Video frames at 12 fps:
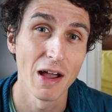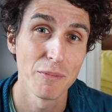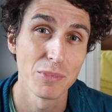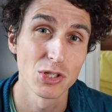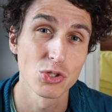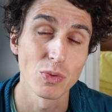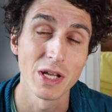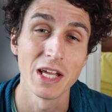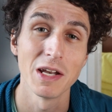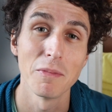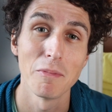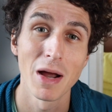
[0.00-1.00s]

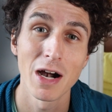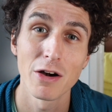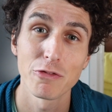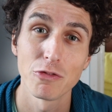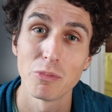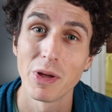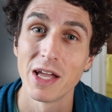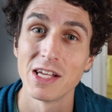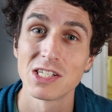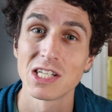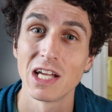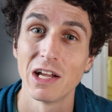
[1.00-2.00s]
between marathon
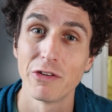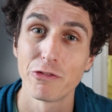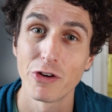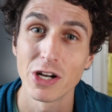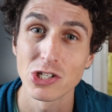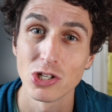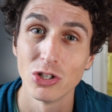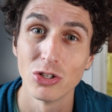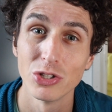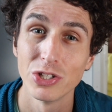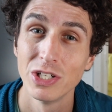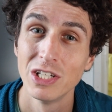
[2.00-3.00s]
pace and
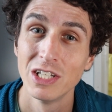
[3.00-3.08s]
threshold.